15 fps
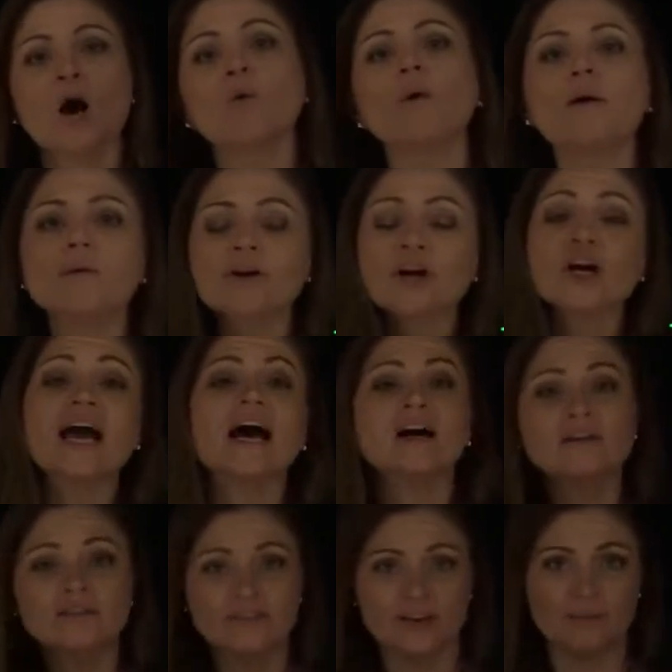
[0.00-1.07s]
What would our
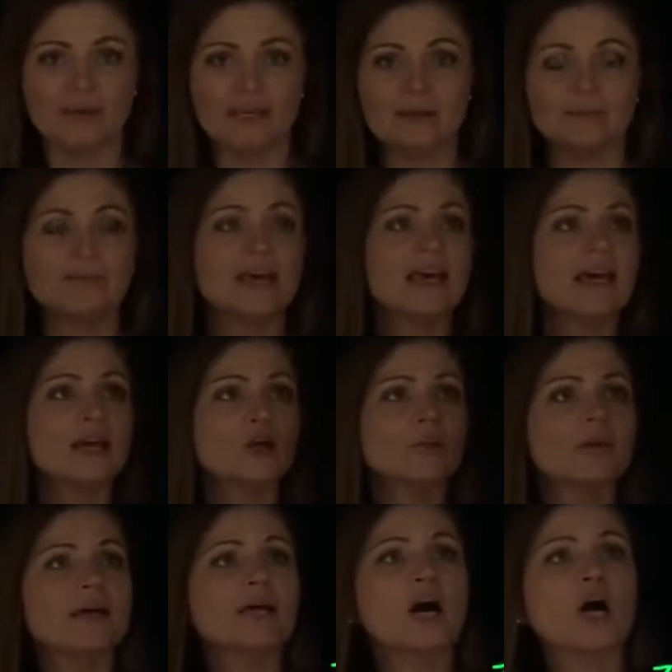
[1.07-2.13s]
alpha be? It'll
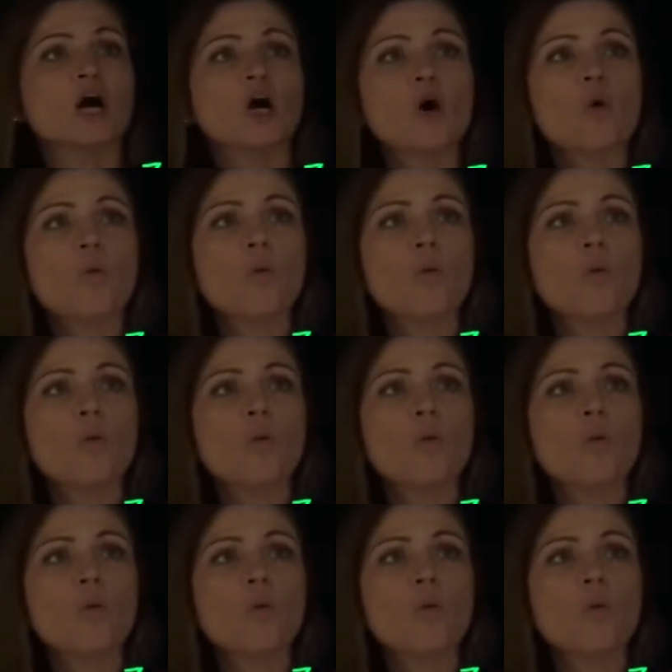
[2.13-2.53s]
be our